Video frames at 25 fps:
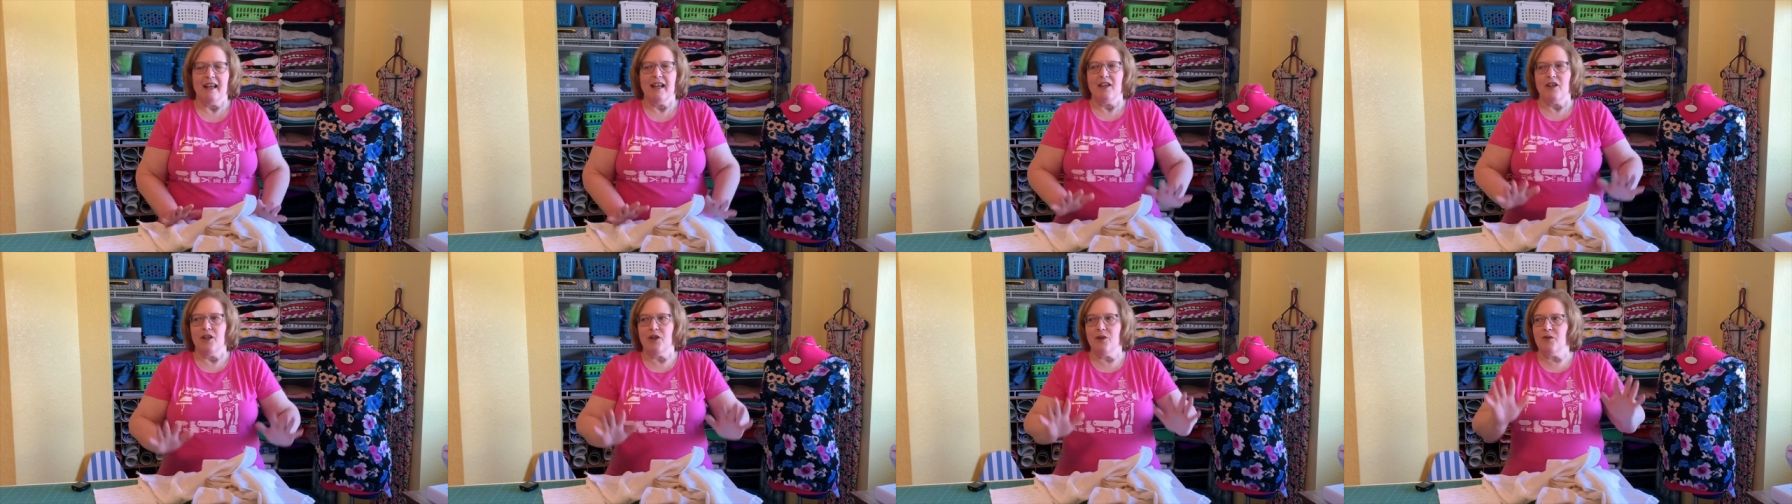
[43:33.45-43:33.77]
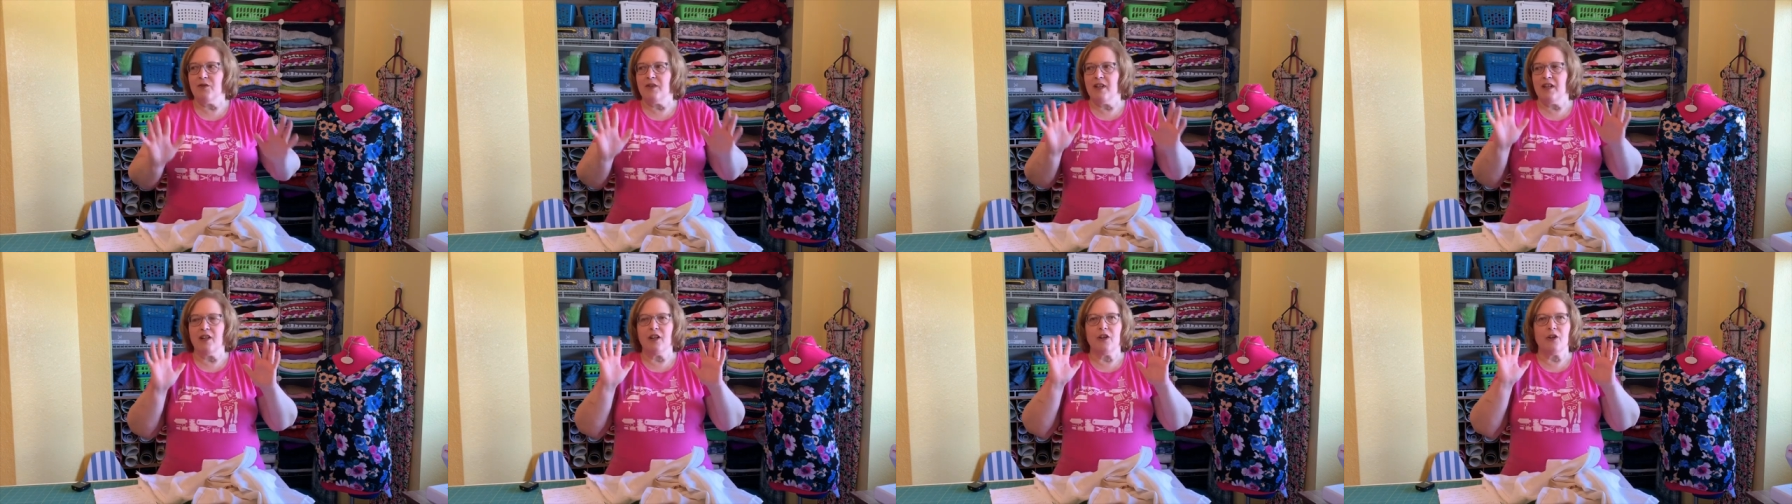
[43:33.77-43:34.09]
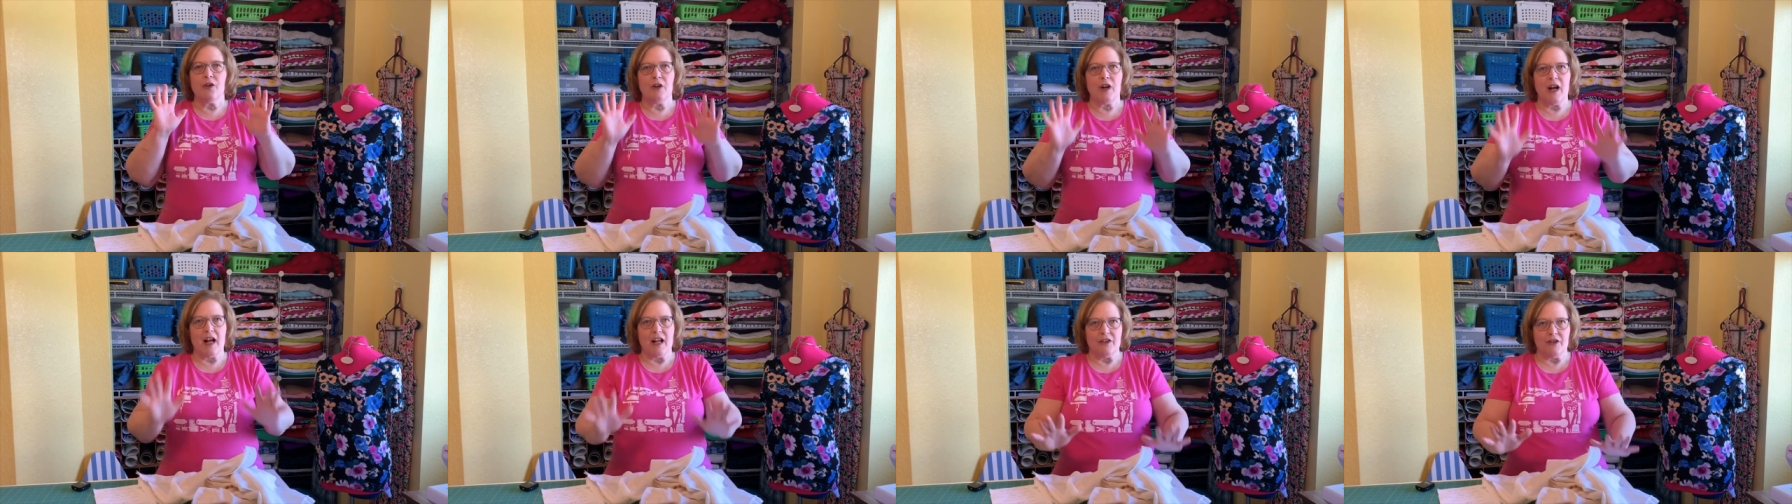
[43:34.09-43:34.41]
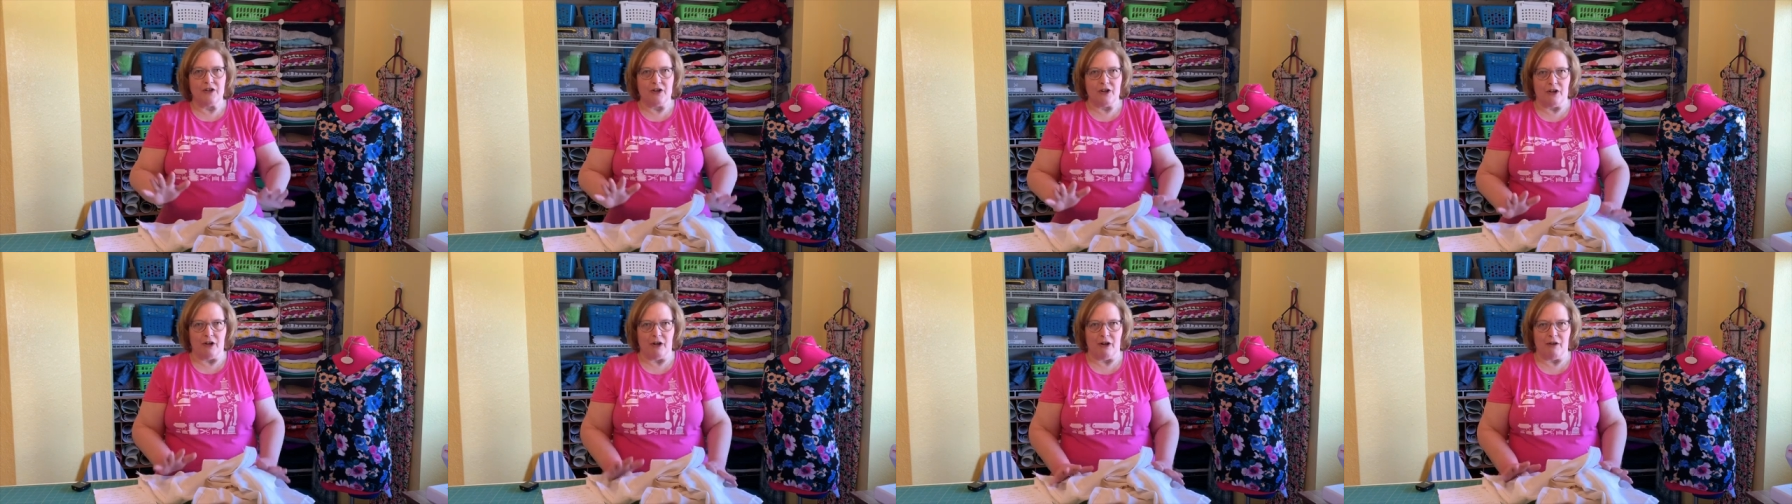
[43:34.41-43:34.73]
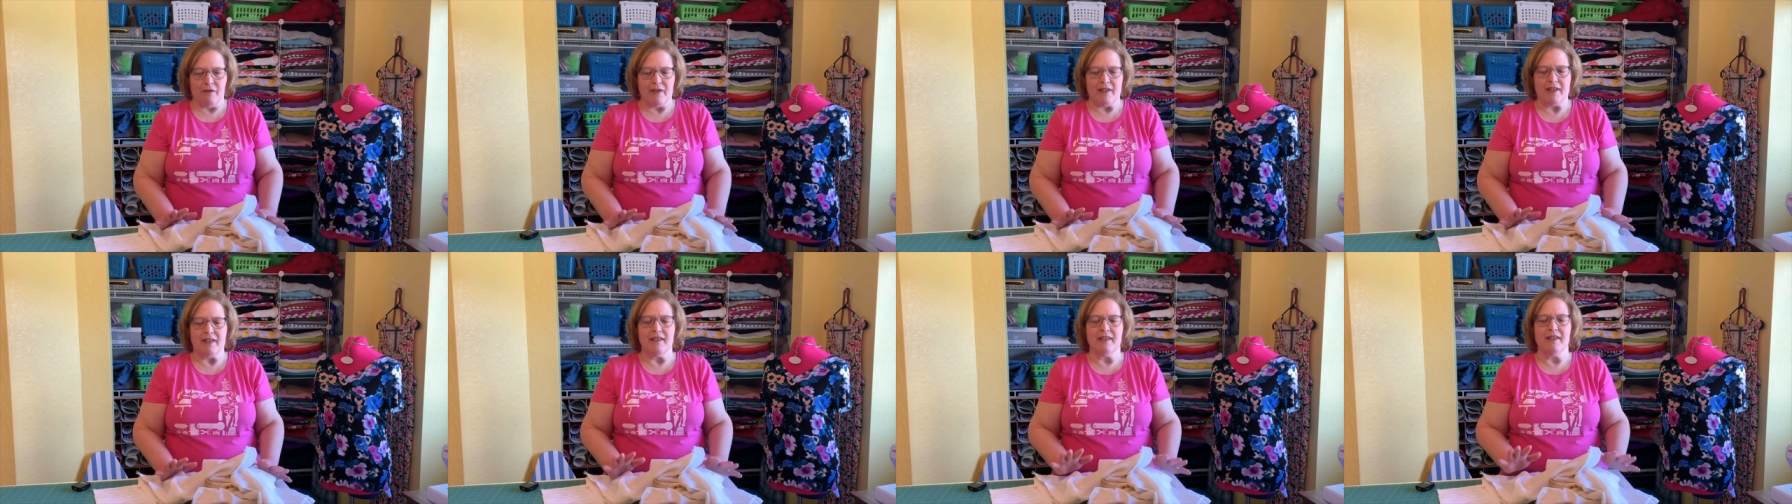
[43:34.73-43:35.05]
Using a crotch
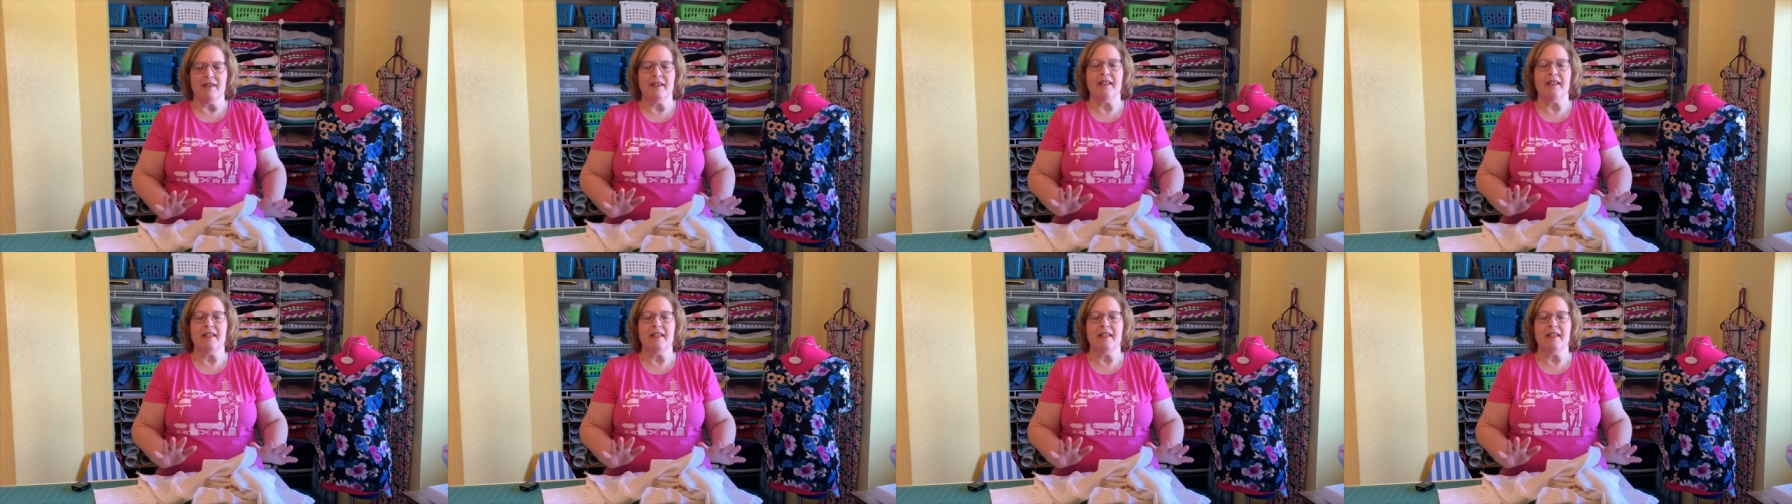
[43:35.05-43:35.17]
curve is